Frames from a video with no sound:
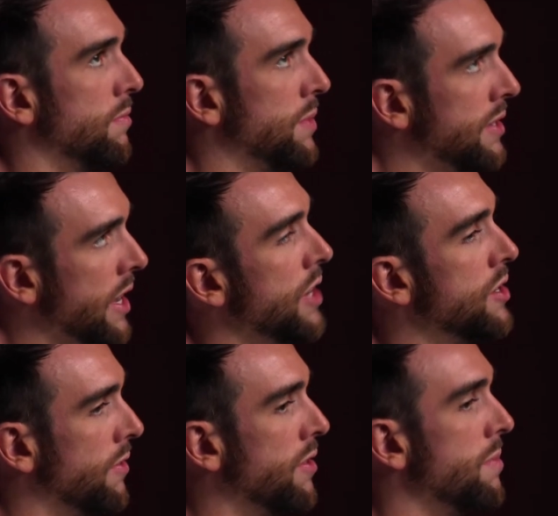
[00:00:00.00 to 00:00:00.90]
percentage
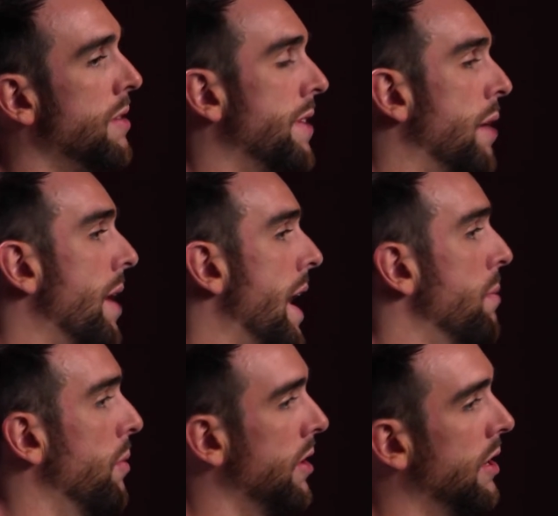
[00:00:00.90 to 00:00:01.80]
of them, if they were
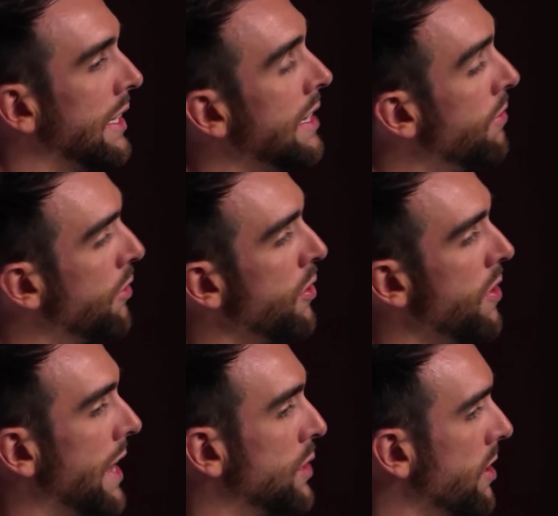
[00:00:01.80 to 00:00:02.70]
able to live through
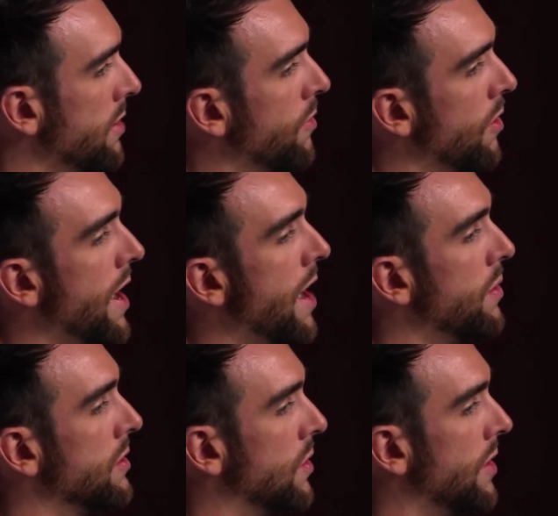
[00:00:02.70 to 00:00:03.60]
that 24
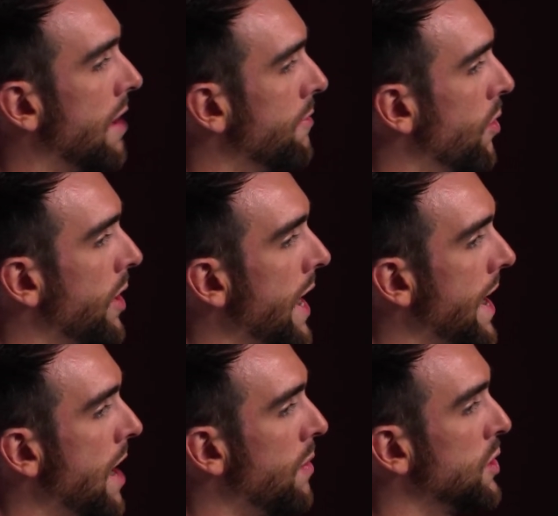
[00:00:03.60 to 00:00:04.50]
hours or that 48
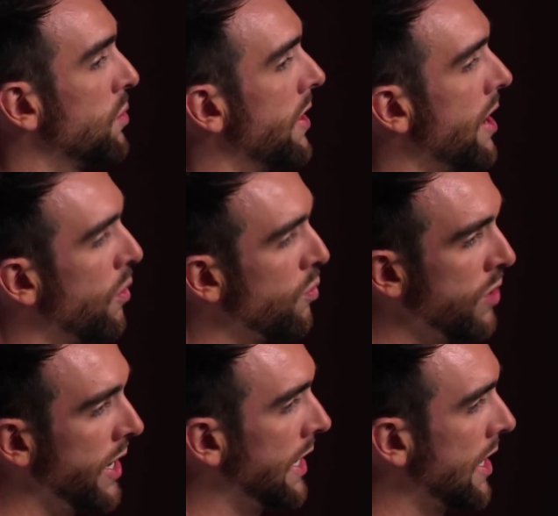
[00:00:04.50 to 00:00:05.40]
hours where they were
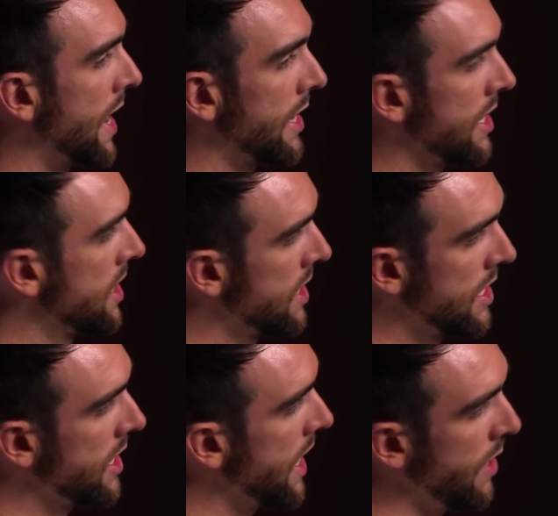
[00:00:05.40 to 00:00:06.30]
really
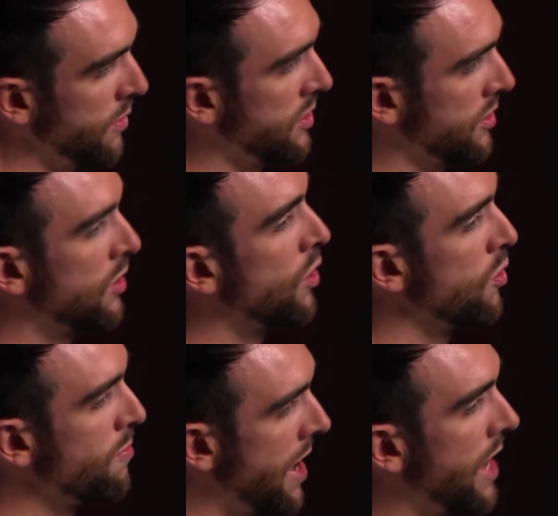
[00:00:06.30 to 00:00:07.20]
it was just too
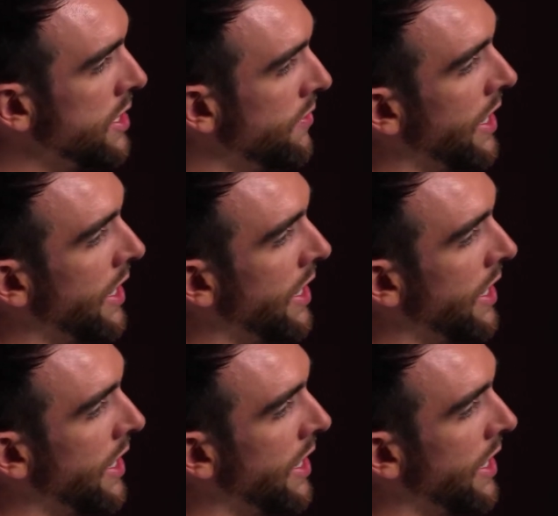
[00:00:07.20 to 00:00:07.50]
much, if they